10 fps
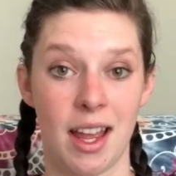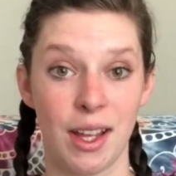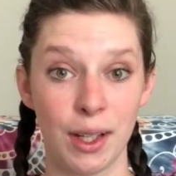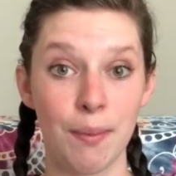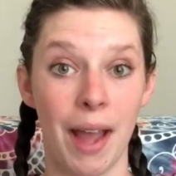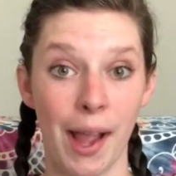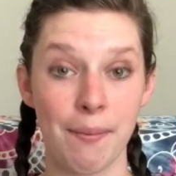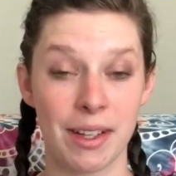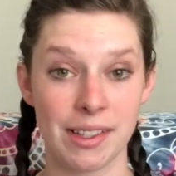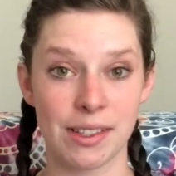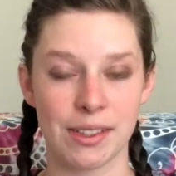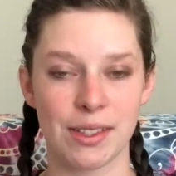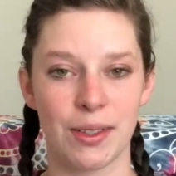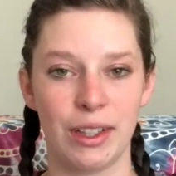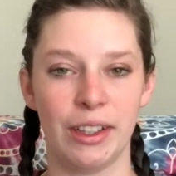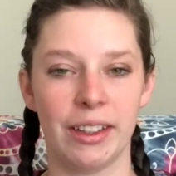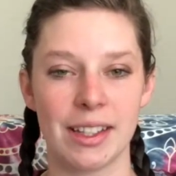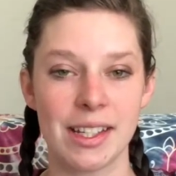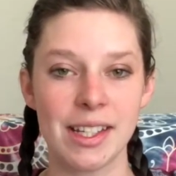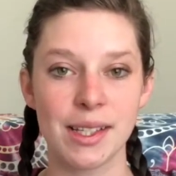Your back muscles, or your
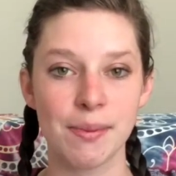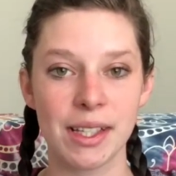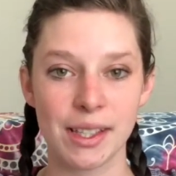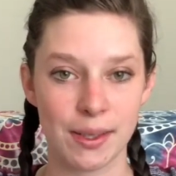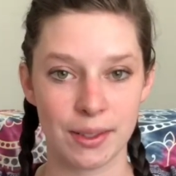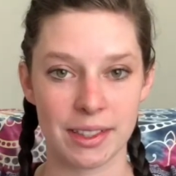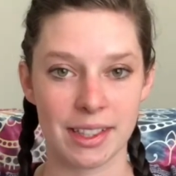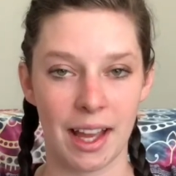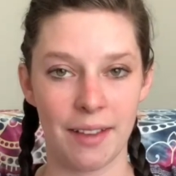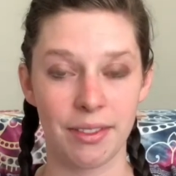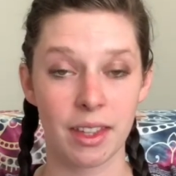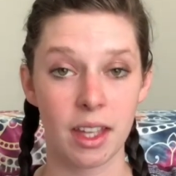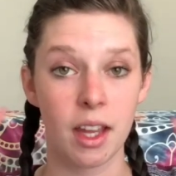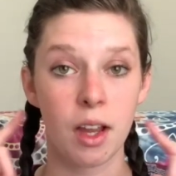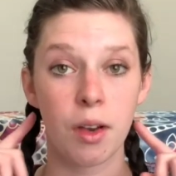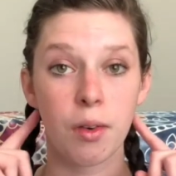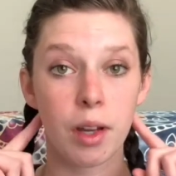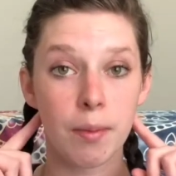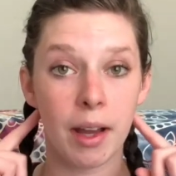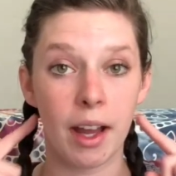latissimus dorsi. What
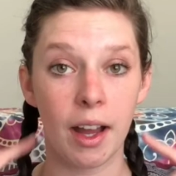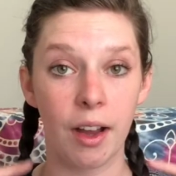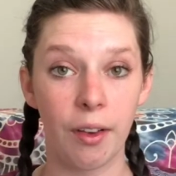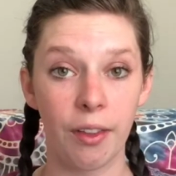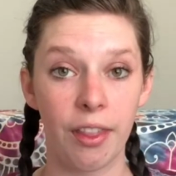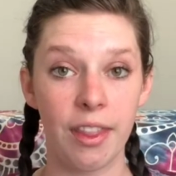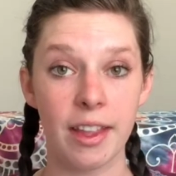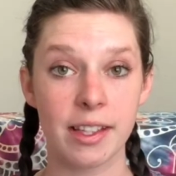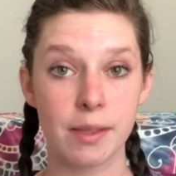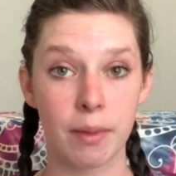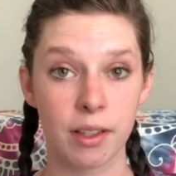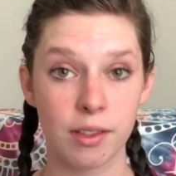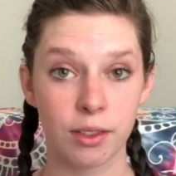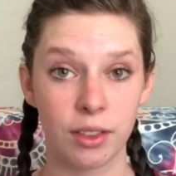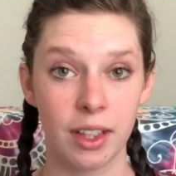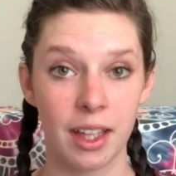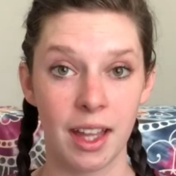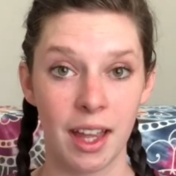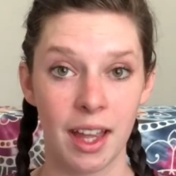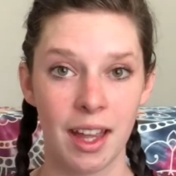about this muscle?
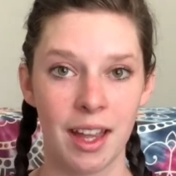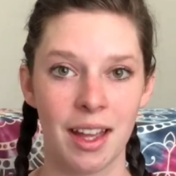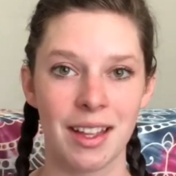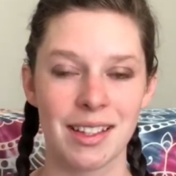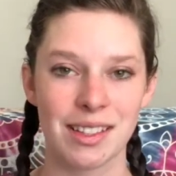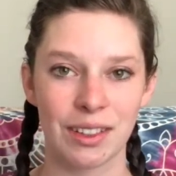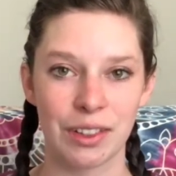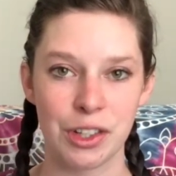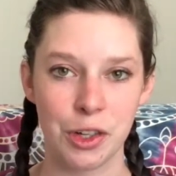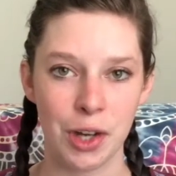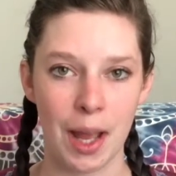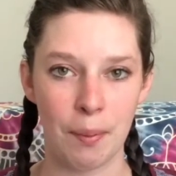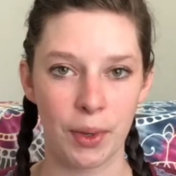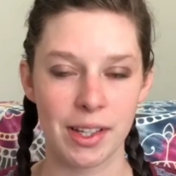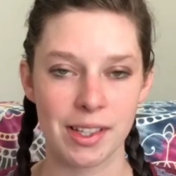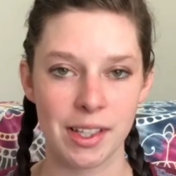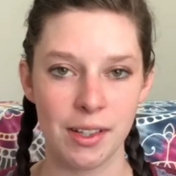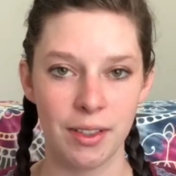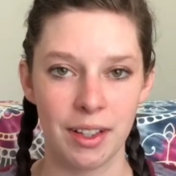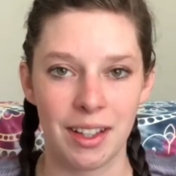It's called your trap. What does it do?
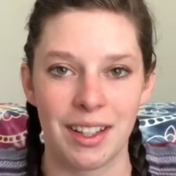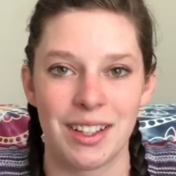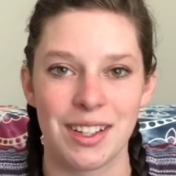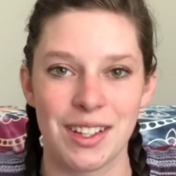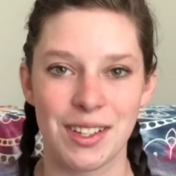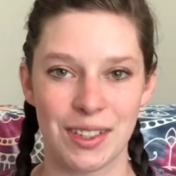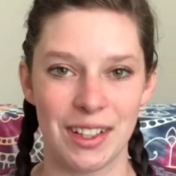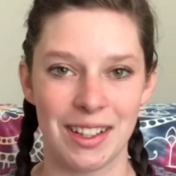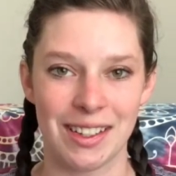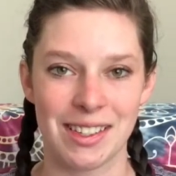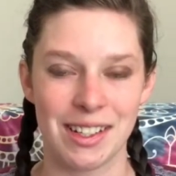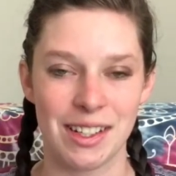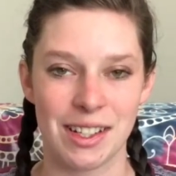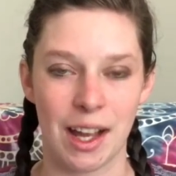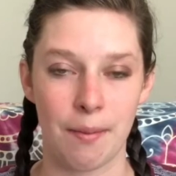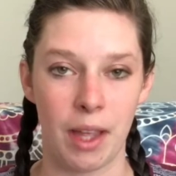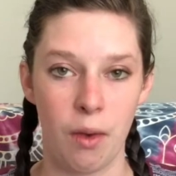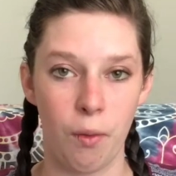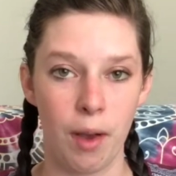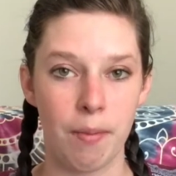Shrugs. Good job. And
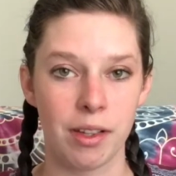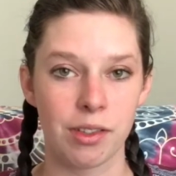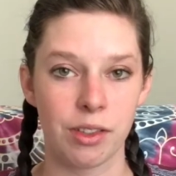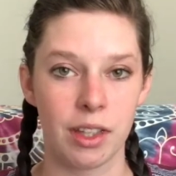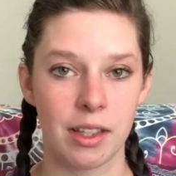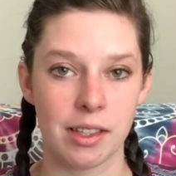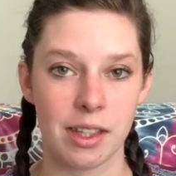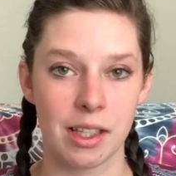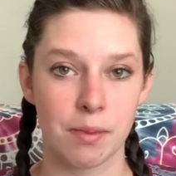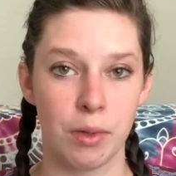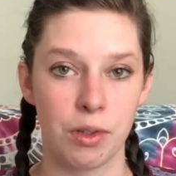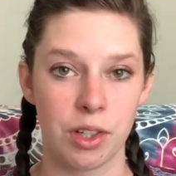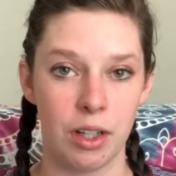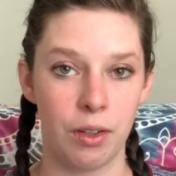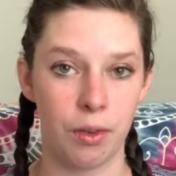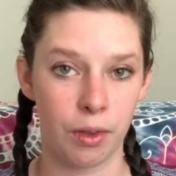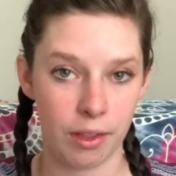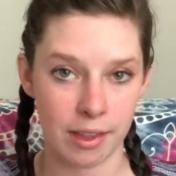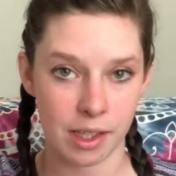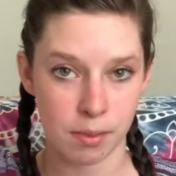what muscle does this motion or
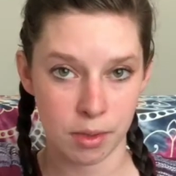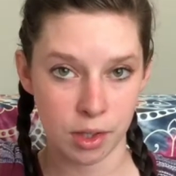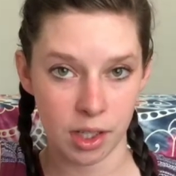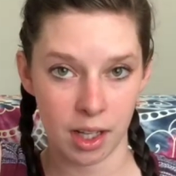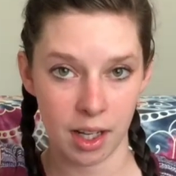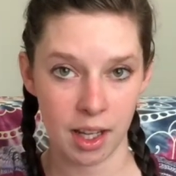this motion?